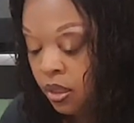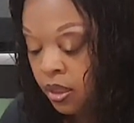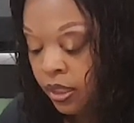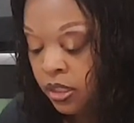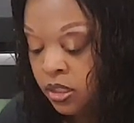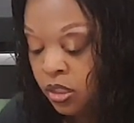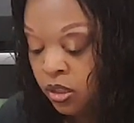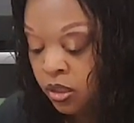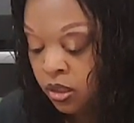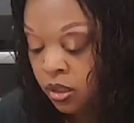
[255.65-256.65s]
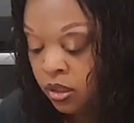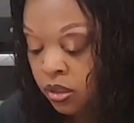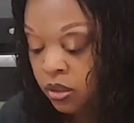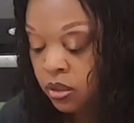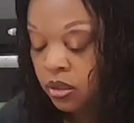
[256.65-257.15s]
nice, good
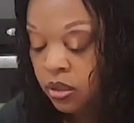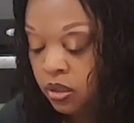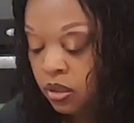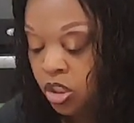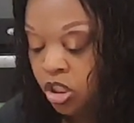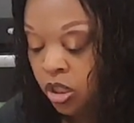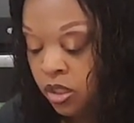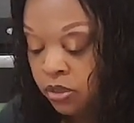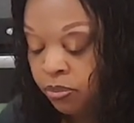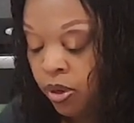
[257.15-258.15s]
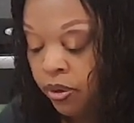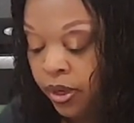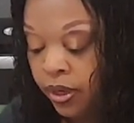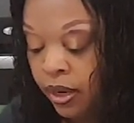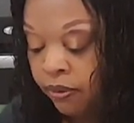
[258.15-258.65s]
chunks of brownie
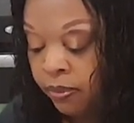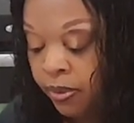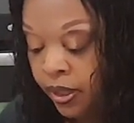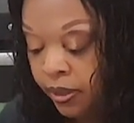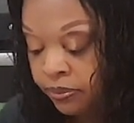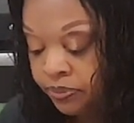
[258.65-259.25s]
in every bite.